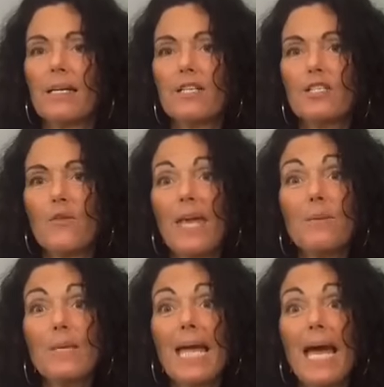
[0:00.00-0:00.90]
So then
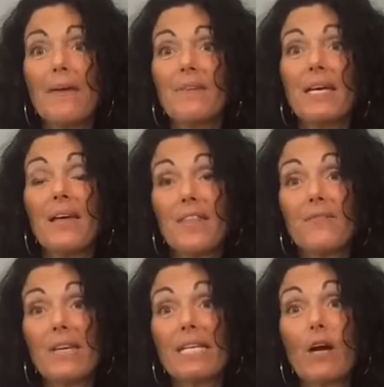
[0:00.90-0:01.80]
we have the
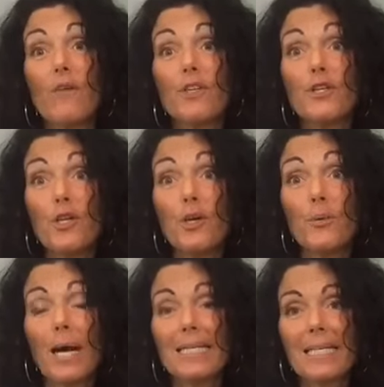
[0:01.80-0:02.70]
fear of the new
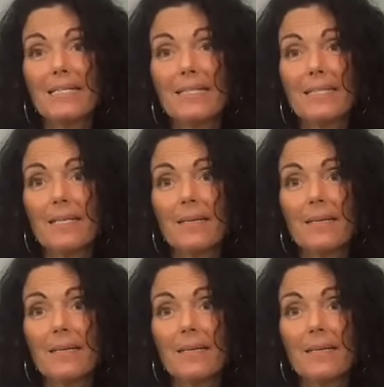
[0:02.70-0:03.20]
identity.